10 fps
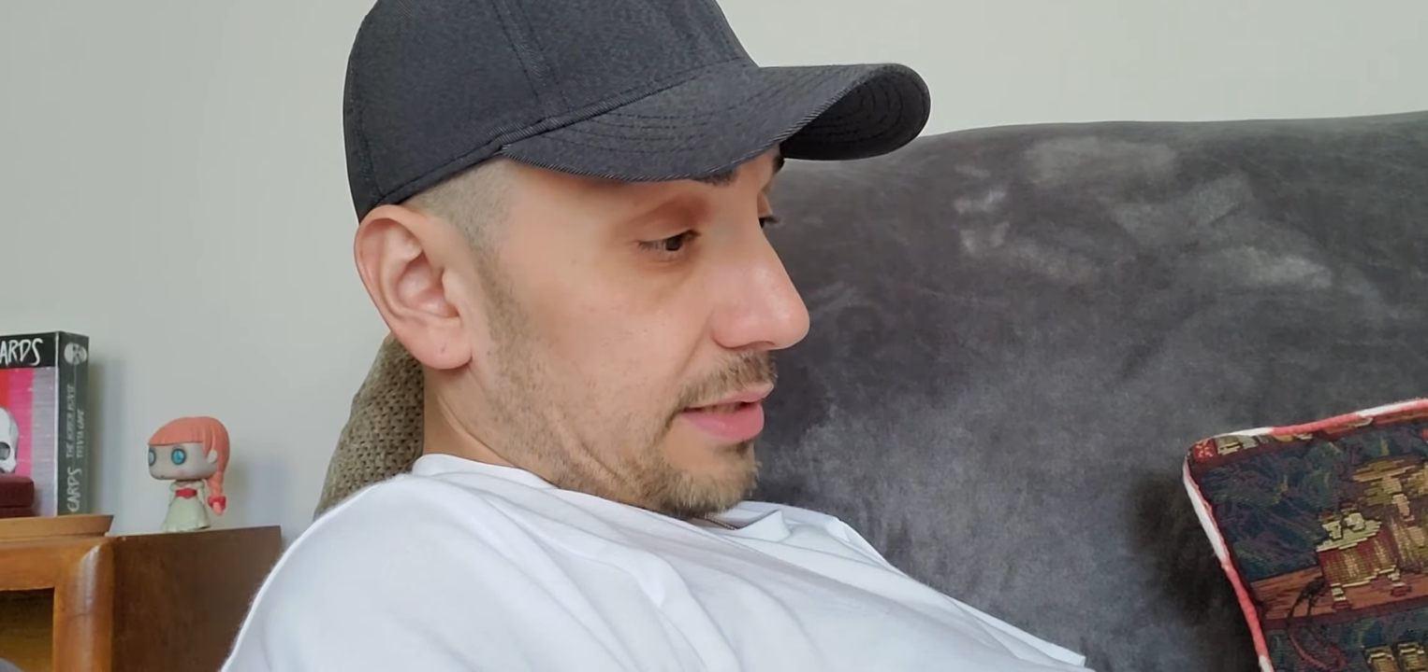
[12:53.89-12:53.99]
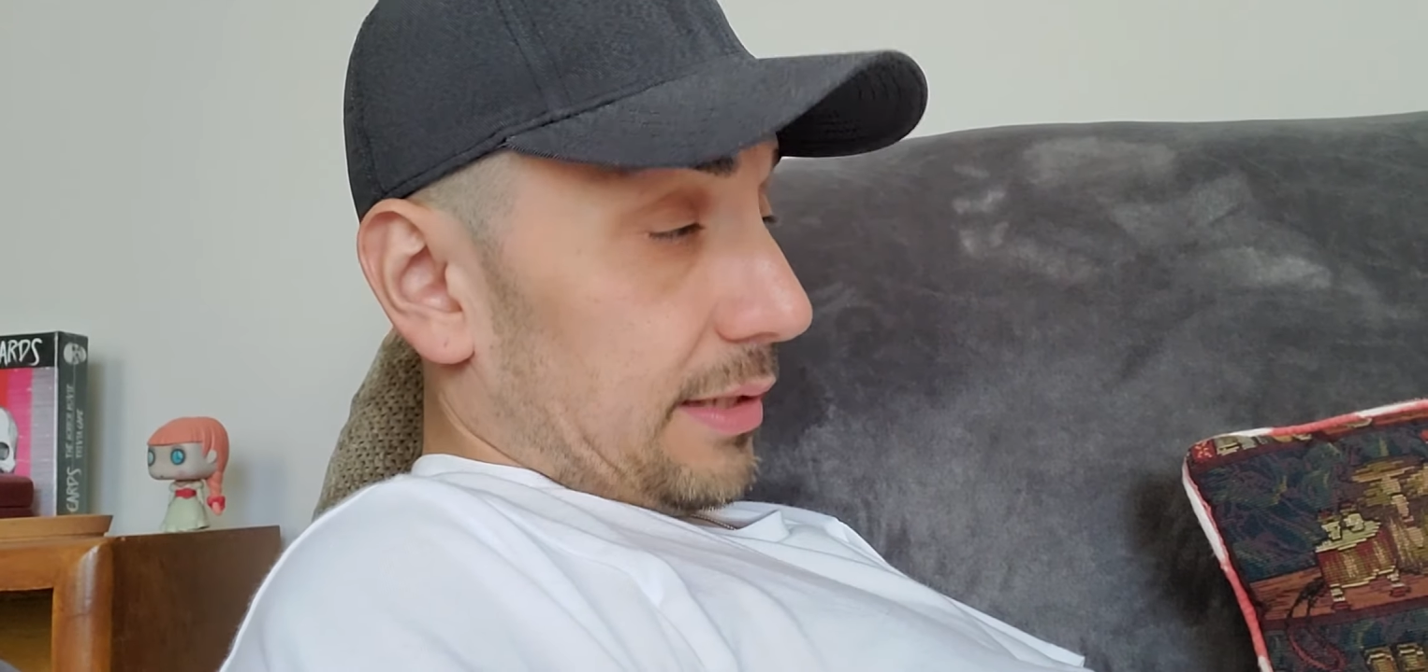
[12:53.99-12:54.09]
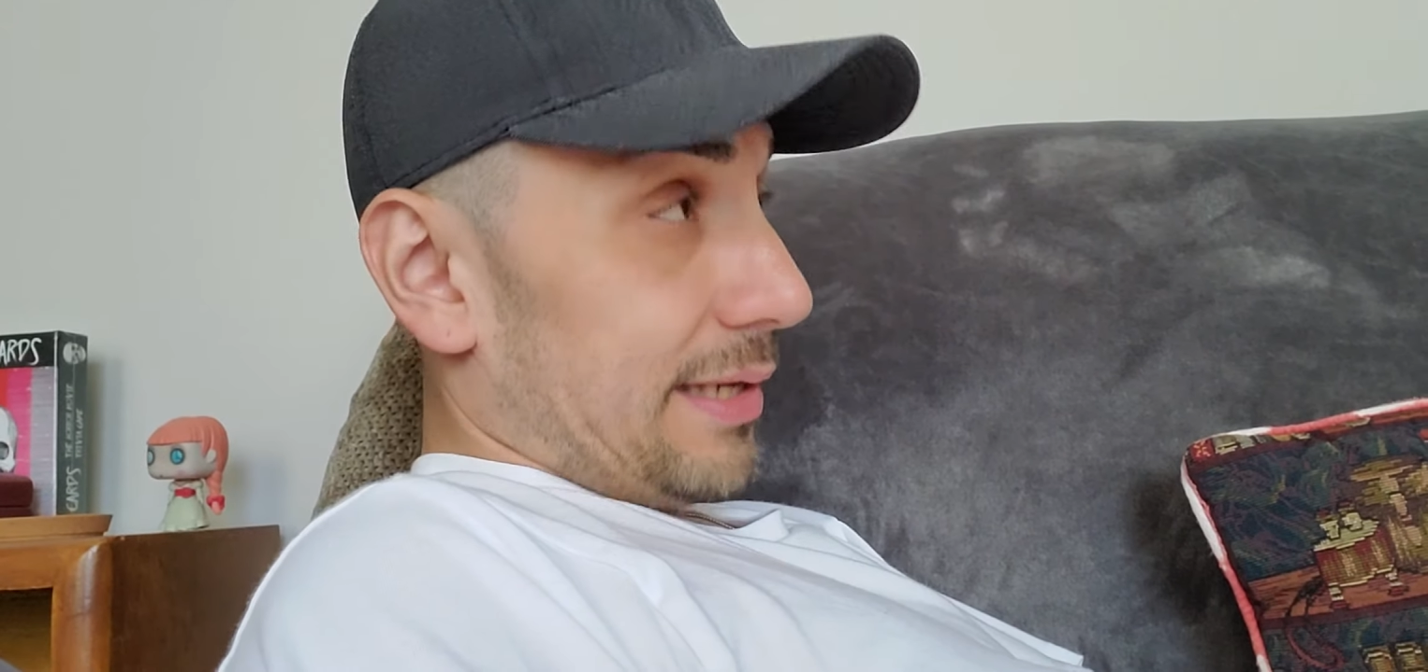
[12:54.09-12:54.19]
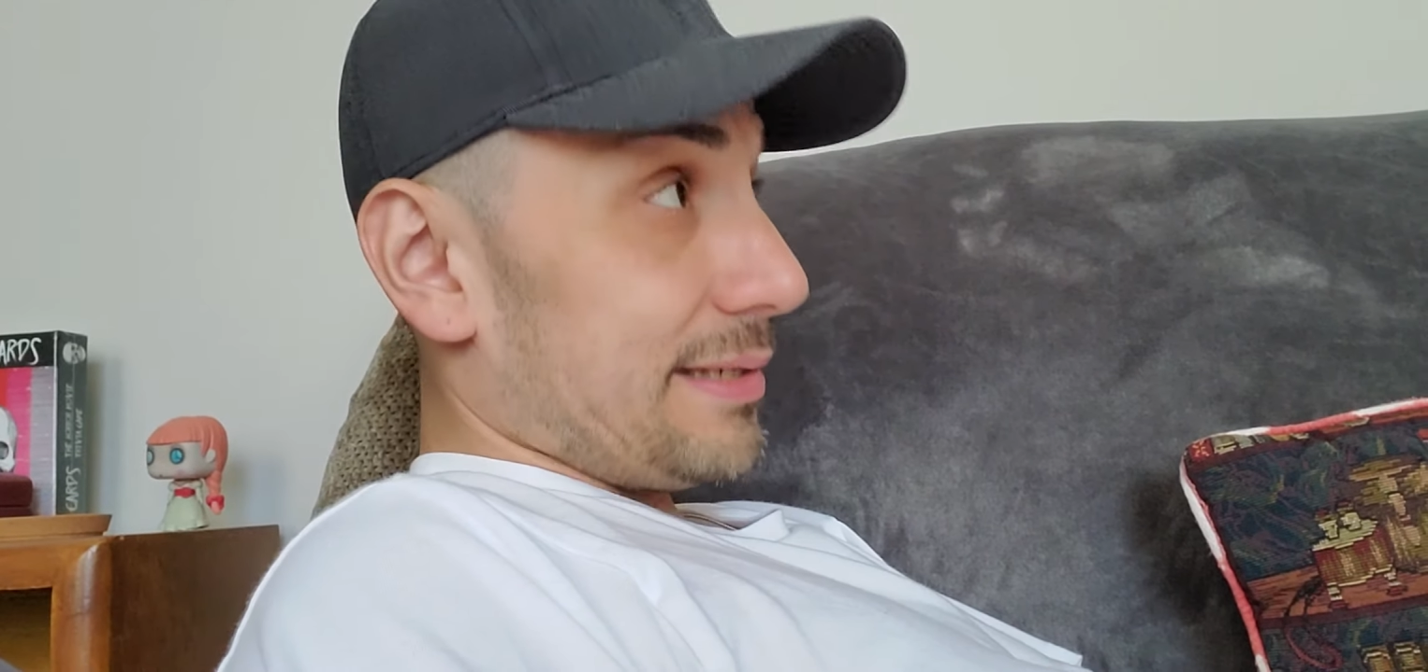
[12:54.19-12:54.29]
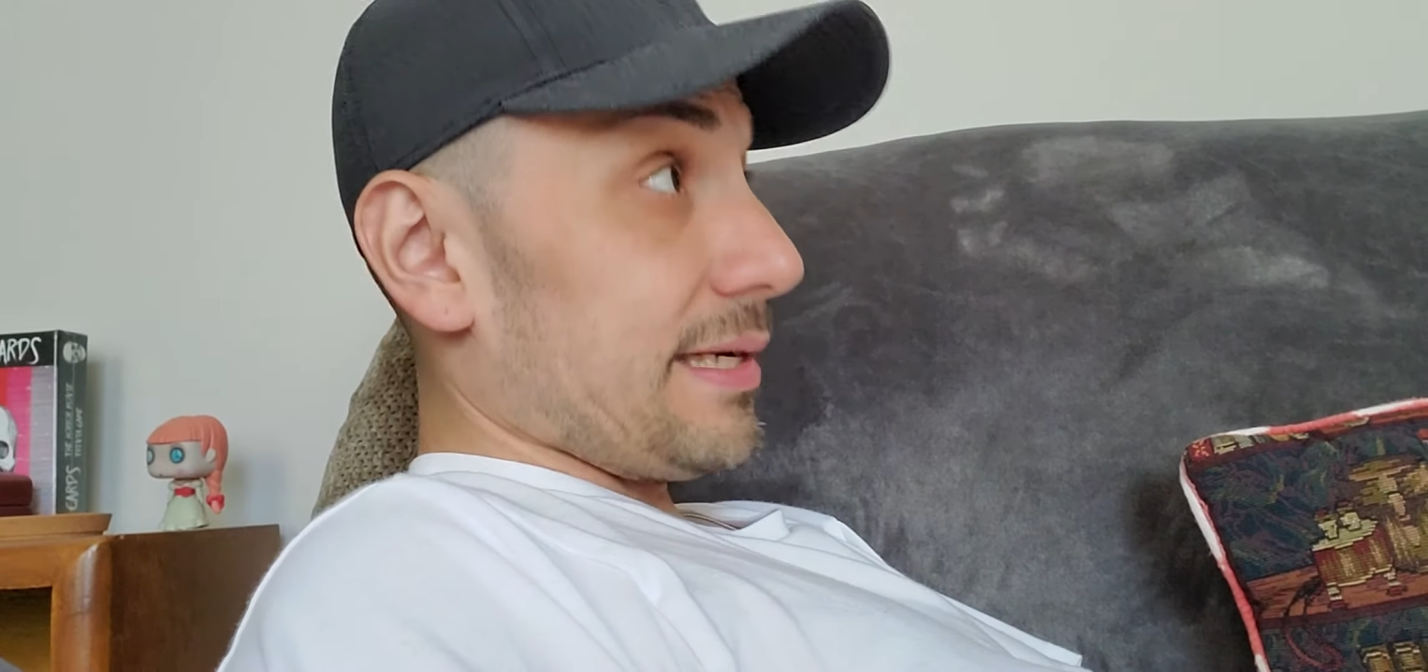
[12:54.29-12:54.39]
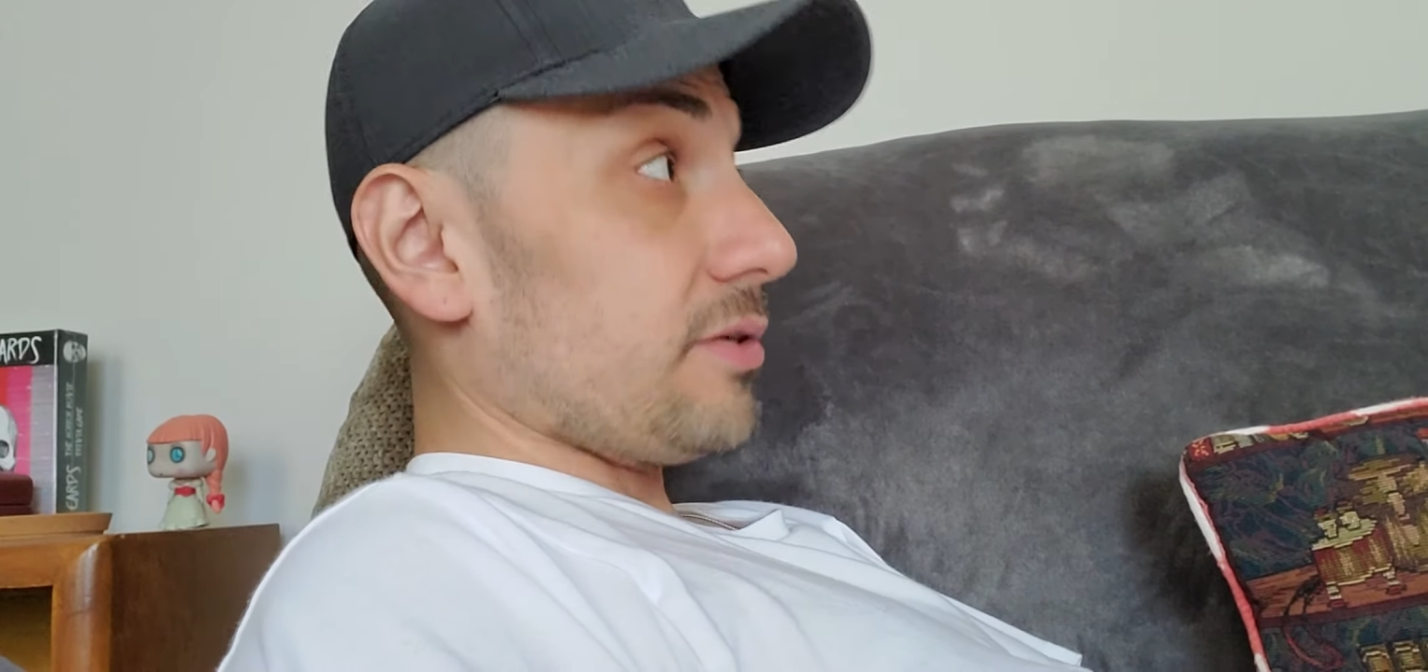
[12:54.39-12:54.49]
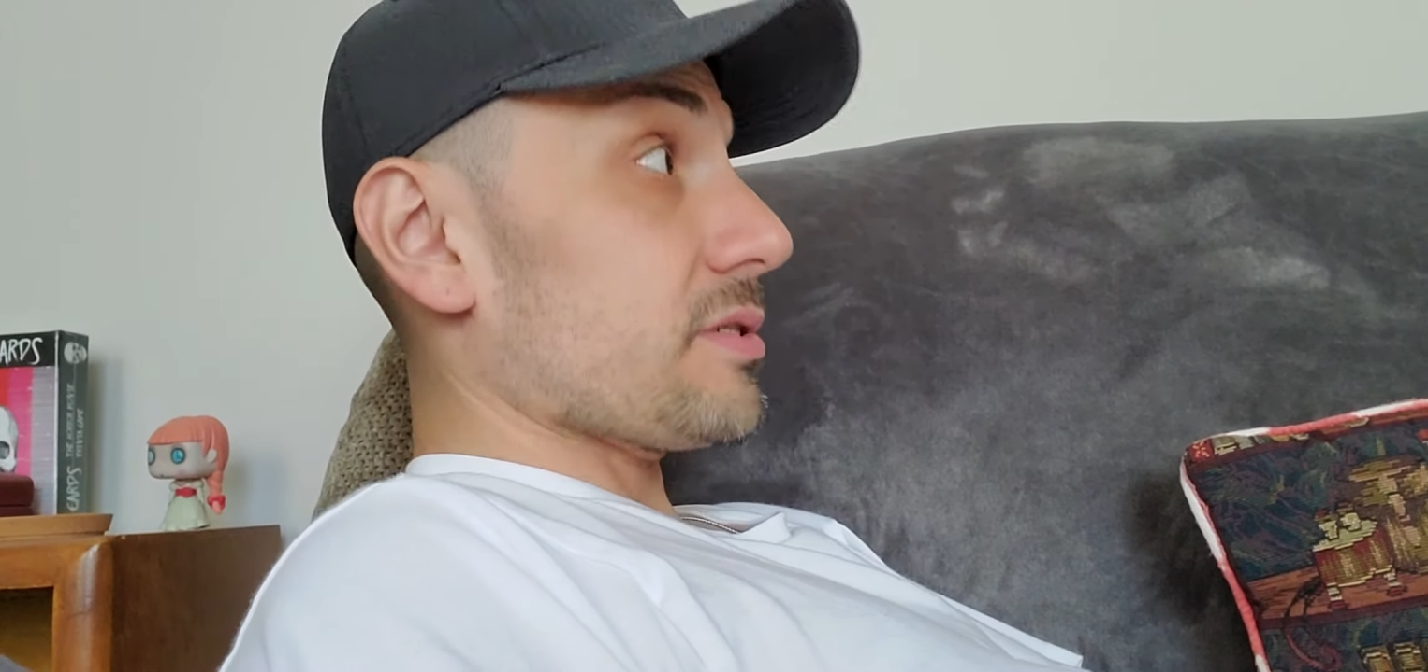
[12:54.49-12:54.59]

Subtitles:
the lie detector